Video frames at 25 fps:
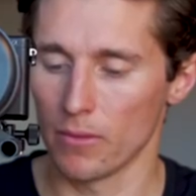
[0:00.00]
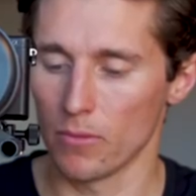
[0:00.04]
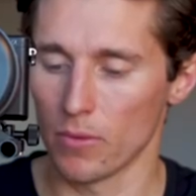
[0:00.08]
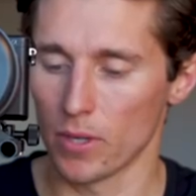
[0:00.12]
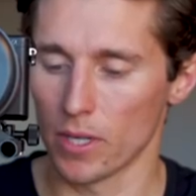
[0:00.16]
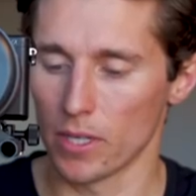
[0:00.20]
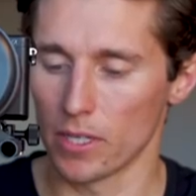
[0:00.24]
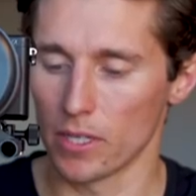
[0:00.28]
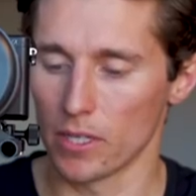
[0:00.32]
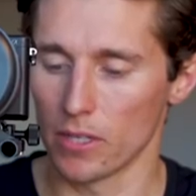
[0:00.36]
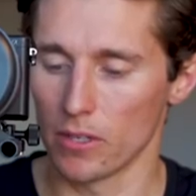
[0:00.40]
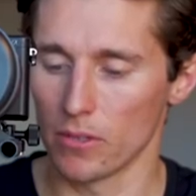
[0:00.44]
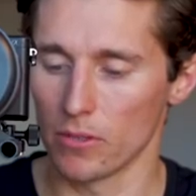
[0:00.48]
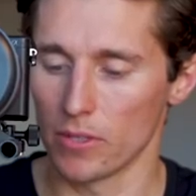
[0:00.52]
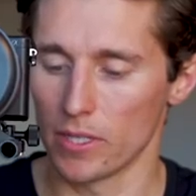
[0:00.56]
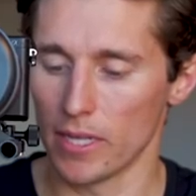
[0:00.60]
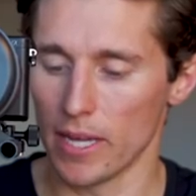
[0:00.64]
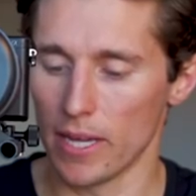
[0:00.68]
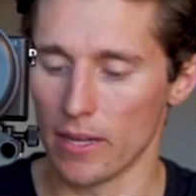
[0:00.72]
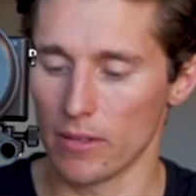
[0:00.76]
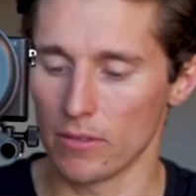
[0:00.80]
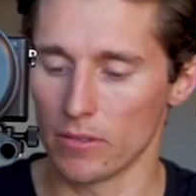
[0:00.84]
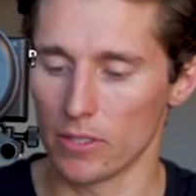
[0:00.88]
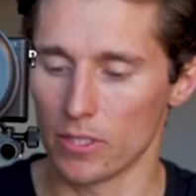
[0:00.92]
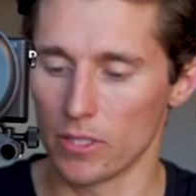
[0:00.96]
We're gonna go
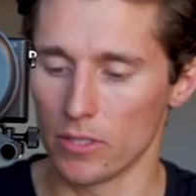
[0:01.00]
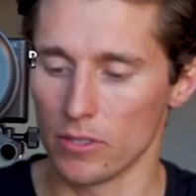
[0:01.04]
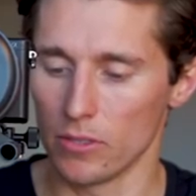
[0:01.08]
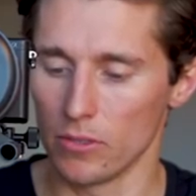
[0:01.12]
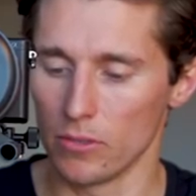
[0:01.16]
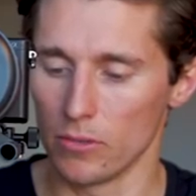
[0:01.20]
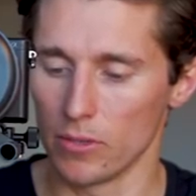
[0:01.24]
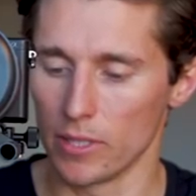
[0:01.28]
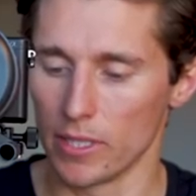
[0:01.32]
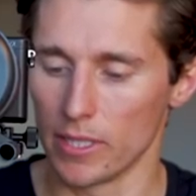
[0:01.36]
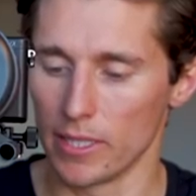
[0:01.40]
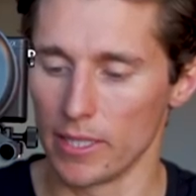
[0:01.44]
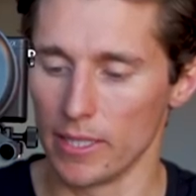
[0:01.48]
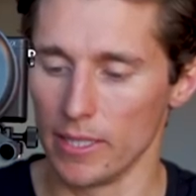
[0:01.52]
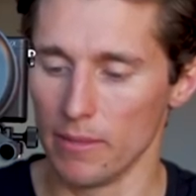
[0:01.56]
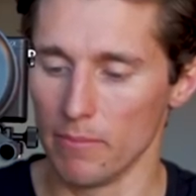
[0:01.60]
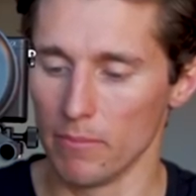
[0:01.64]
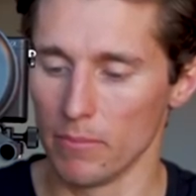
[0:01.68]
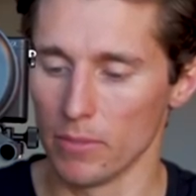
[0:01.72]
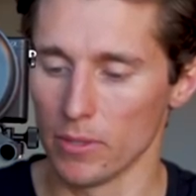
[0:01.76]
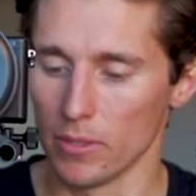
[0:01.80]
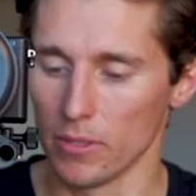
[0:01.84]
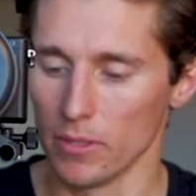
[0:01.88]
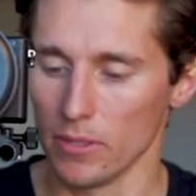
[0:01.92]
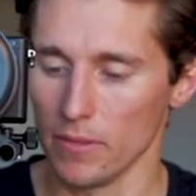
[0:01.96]
down to
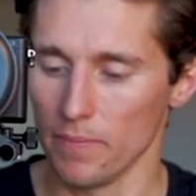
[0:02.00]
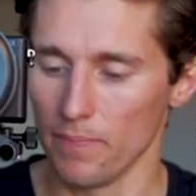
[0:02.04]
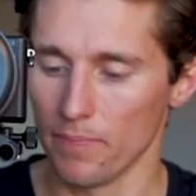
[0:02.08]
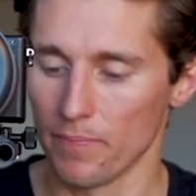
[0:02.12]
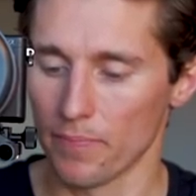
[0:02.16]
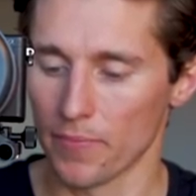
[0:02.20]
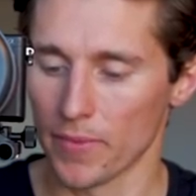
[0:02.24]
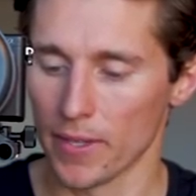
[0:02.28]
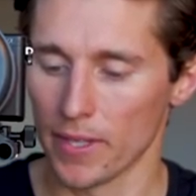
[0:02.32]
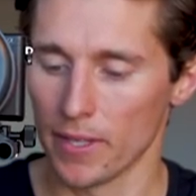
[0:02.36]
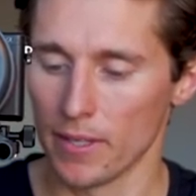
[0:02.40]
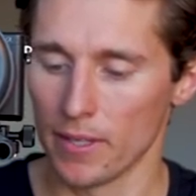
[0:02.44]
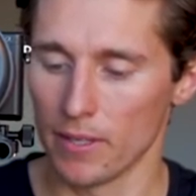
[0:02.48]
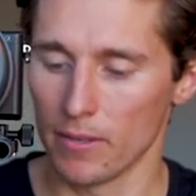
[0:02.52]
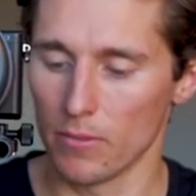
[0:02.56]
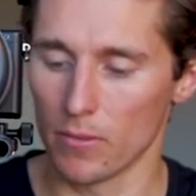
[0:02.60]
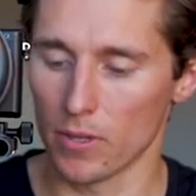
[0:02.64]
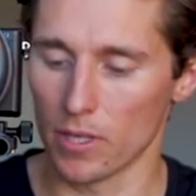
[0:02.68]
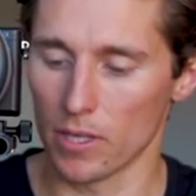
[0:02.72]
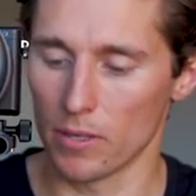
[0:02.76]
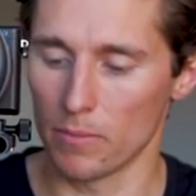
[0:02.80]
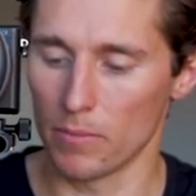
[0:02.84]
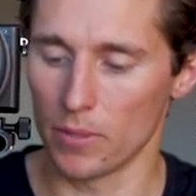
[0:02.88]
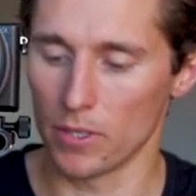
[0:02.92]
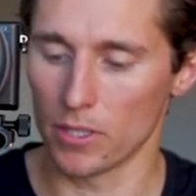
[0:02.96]
gimbal
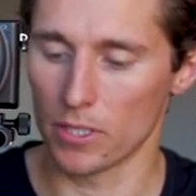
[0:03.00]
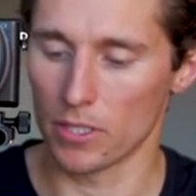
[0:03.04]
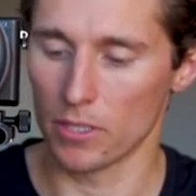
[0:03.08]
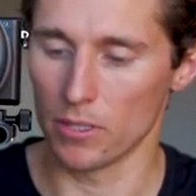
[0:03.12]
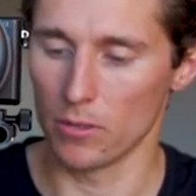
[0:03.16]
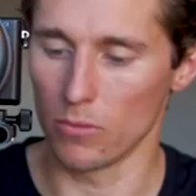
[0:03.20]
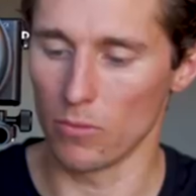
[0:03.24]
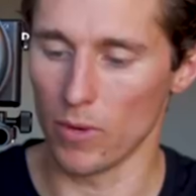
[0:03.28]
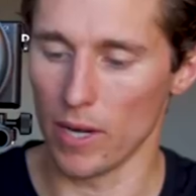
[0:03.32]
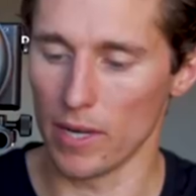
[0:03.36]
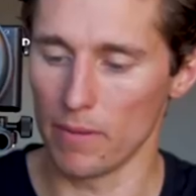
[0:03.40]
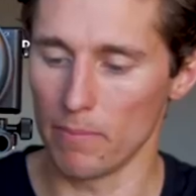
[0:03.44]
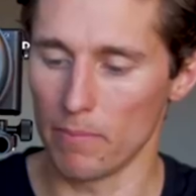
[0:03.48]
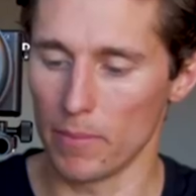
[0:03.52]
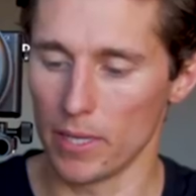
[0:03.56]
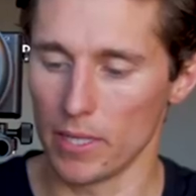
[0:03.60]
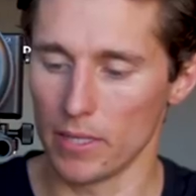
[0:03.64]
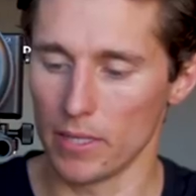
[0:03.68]
we're gonna push the right